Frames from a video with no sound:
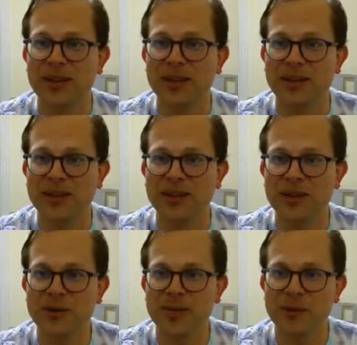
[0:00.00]
You can see
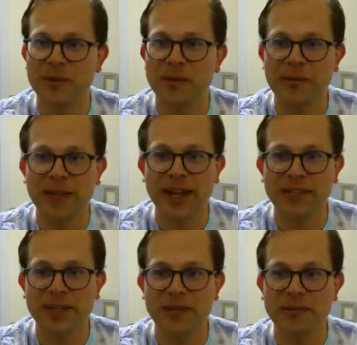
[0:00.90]
those are some of my
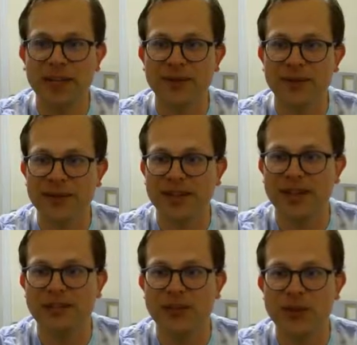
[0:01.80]
ranked cup drivers that
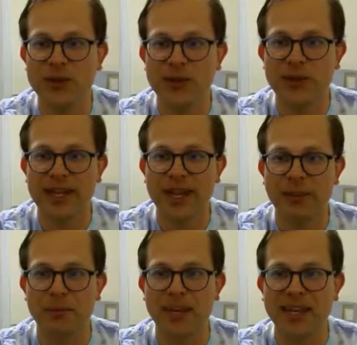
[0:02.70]
I've used.
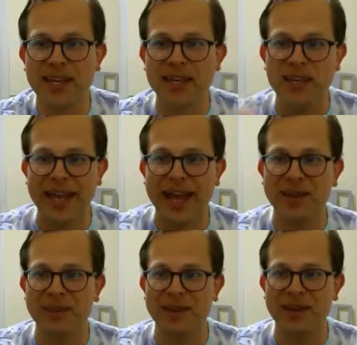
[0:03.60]
And Peach
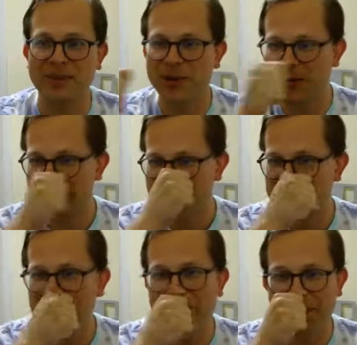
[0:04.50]
Happy. most
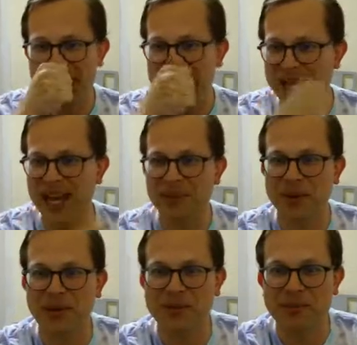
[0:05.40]
Somehow Peach Happy
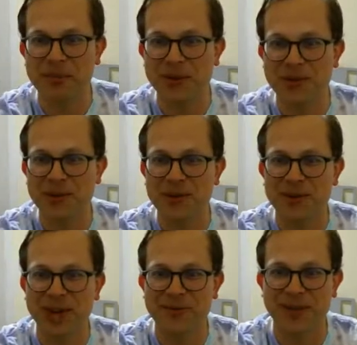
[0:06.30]
was my most used
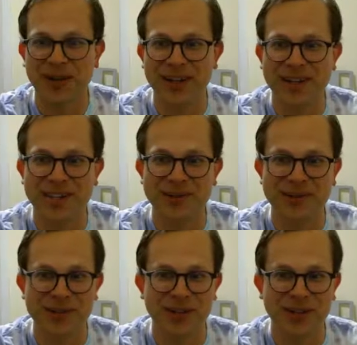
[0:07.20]
driver. I guess I was
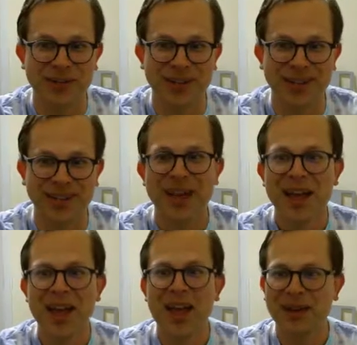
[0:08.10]
trying to run lucky.
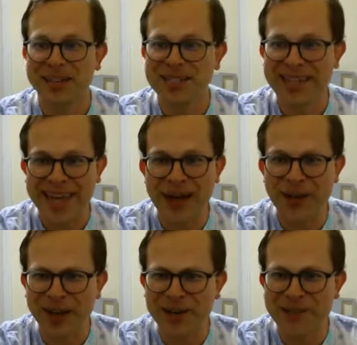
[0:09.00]
Does it count
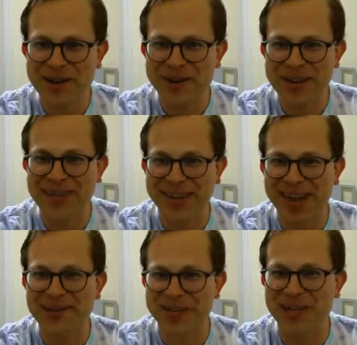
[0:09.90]
auto mode? If it
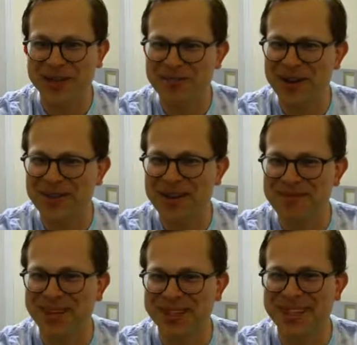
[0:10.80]
counts auto mode, that
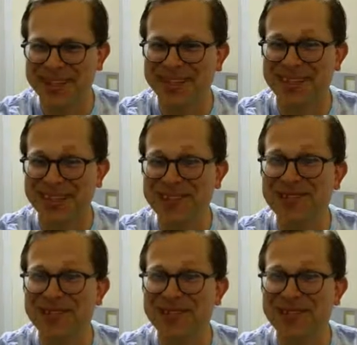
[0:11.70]
makes sense, because I used